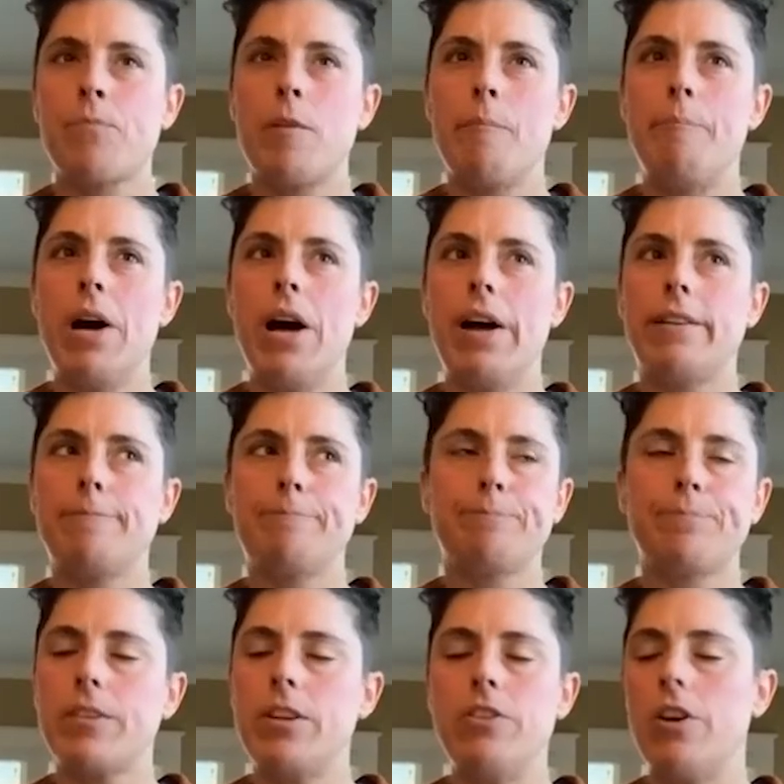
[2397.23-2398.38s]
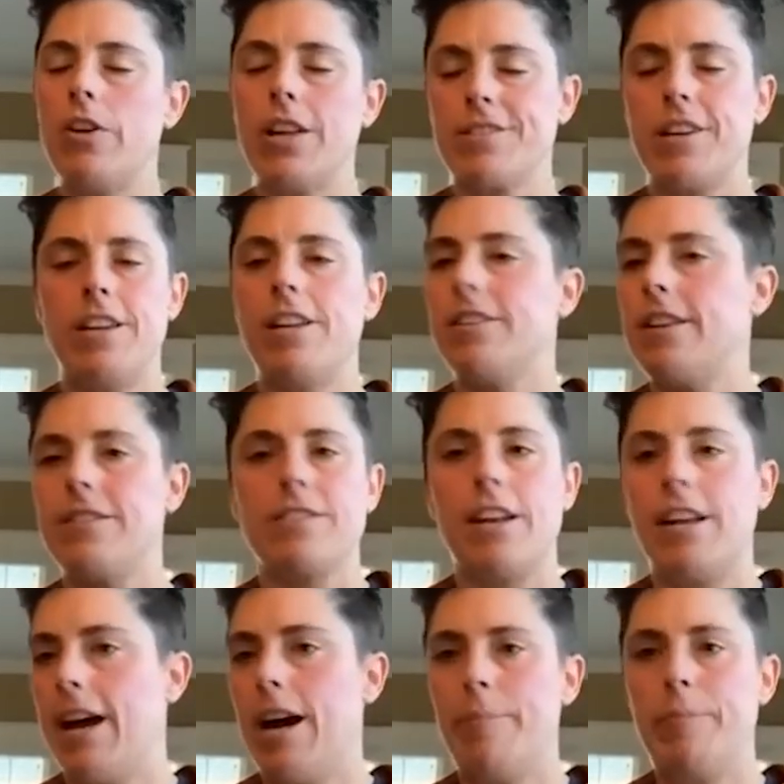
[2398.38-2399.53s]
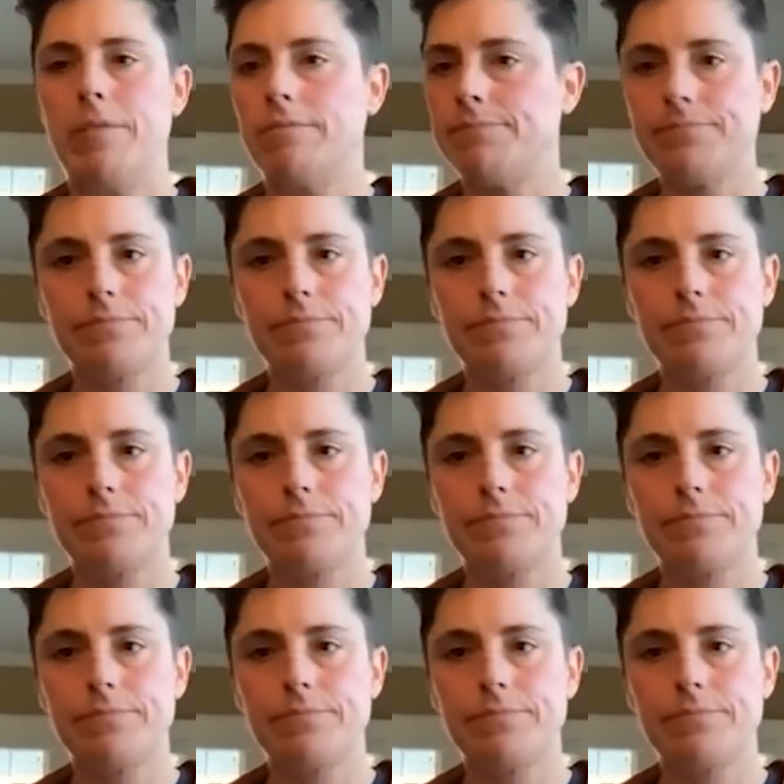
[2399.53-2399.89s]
but it's gonna happen.